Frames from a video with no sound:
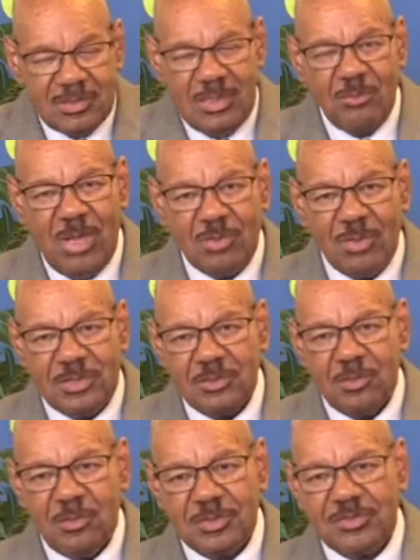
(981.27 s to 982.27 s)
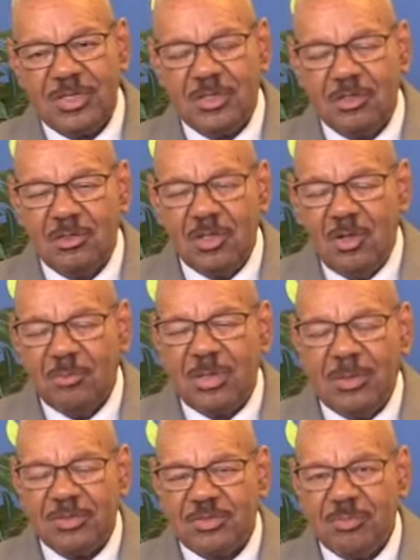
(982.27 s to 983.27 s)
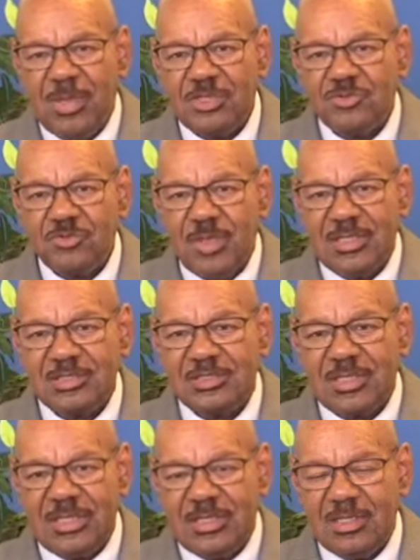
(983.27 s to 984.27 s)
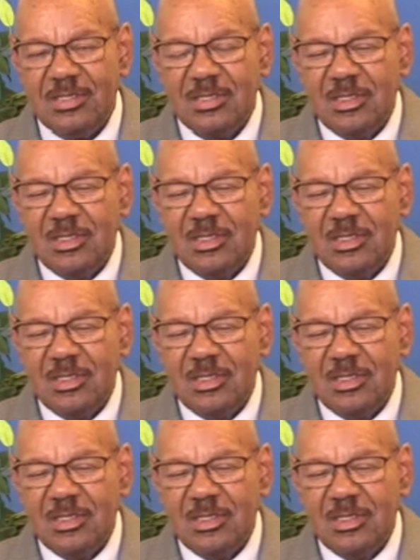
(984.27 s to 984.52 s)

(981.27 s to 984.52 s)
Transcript: And by the way, Lord there probably is best translated,